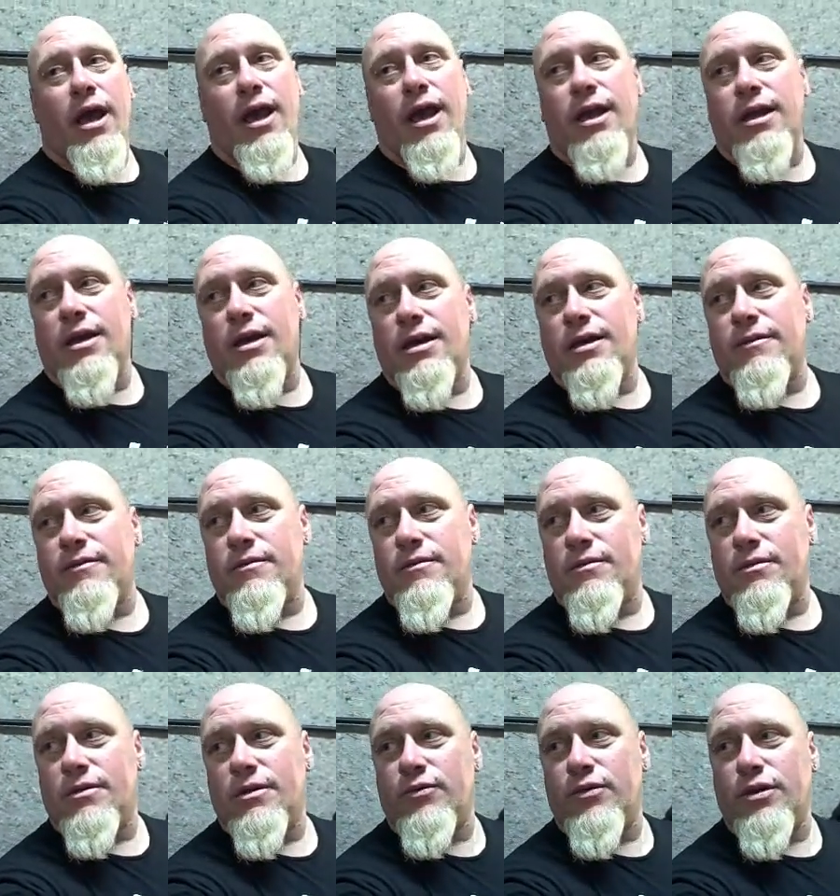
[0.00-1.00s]
and uh,
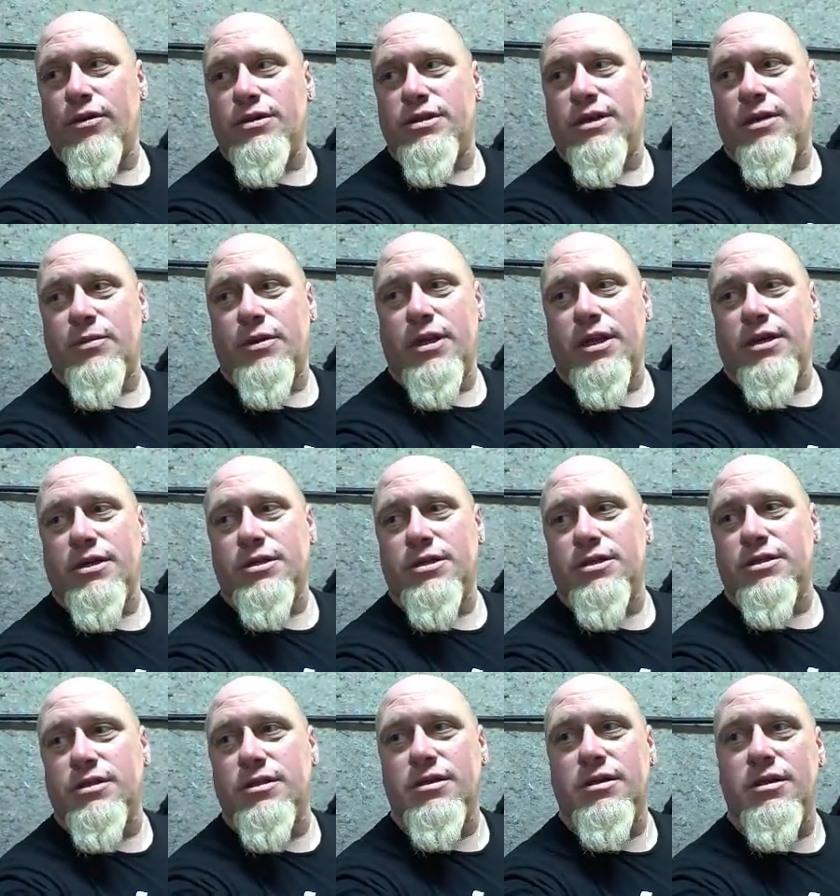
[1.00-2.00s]
are we on something
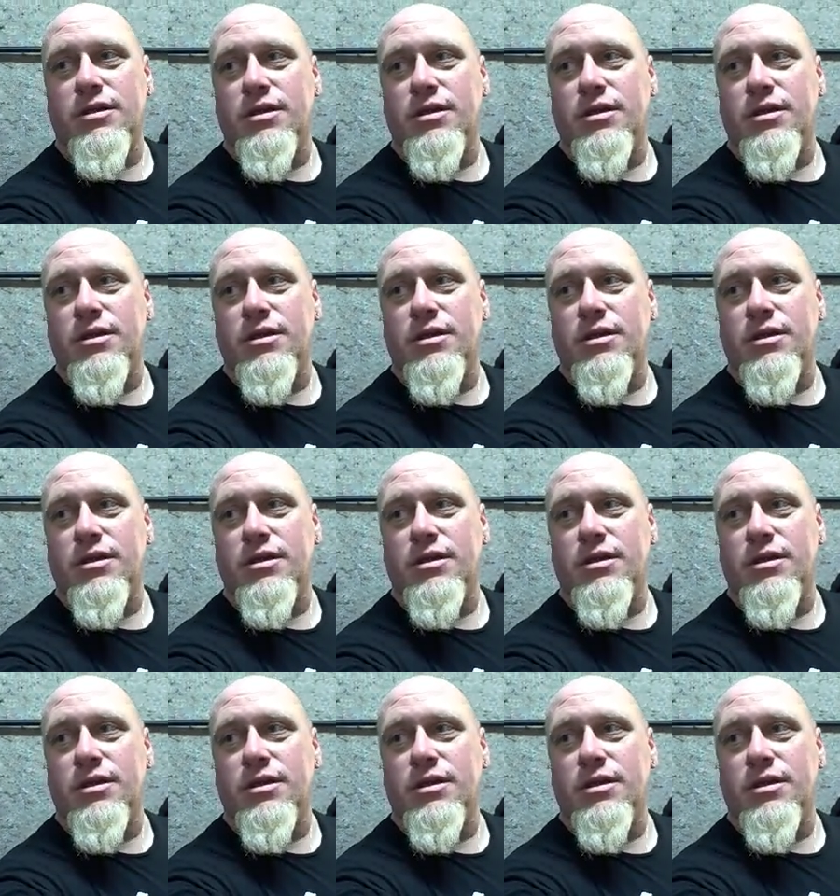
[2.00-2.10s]
else?